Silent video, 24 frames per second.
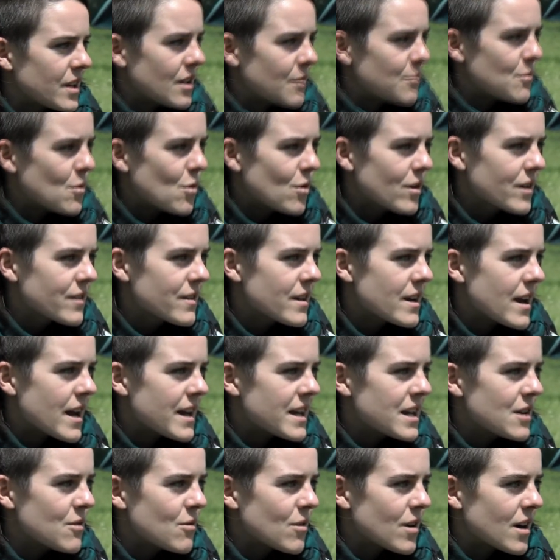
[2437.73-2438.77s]
more than
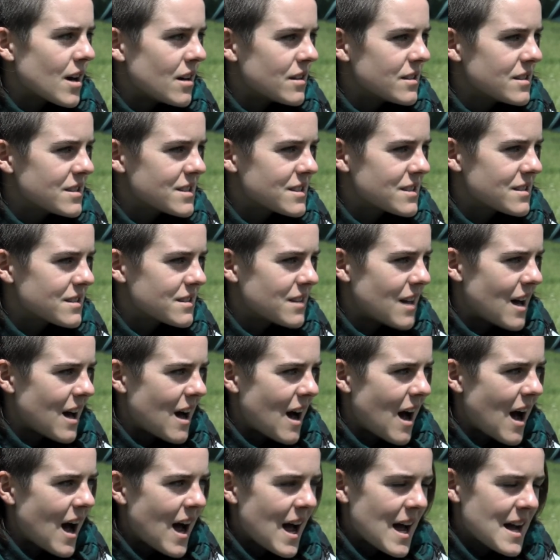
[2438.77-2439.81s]
anywhere else that
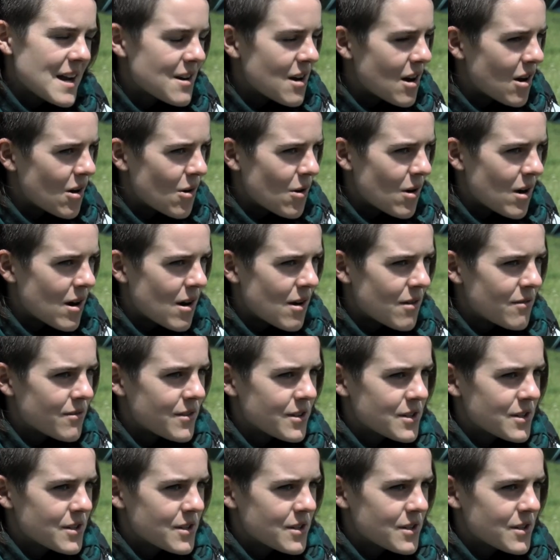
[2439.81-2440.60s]
I know of,